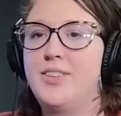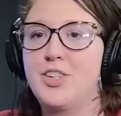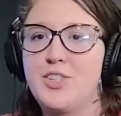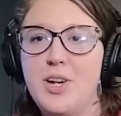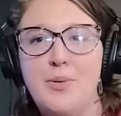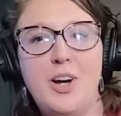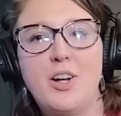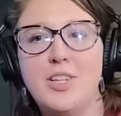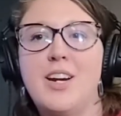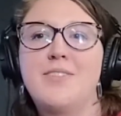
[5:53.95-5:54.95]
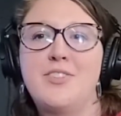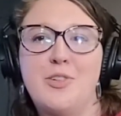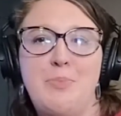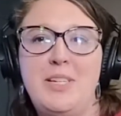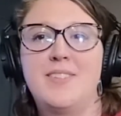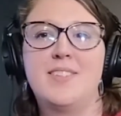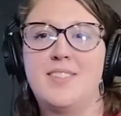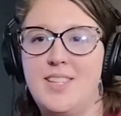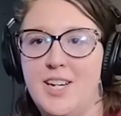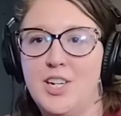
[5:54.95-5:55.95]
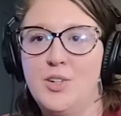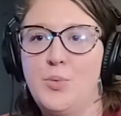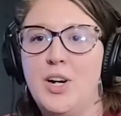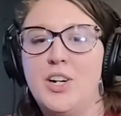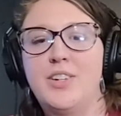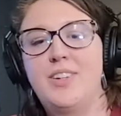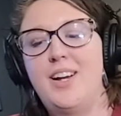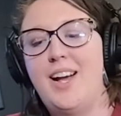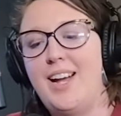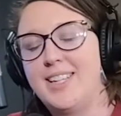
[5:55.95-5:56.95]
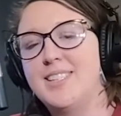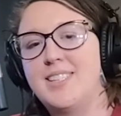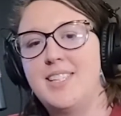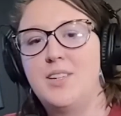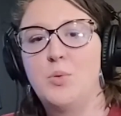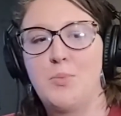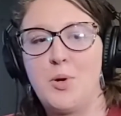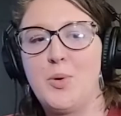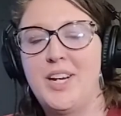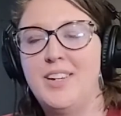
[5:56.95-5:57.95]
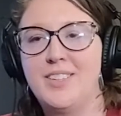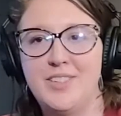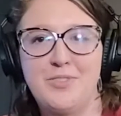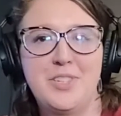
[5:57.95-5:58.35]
there's a lot of different pieces there where I can see Walmart working on different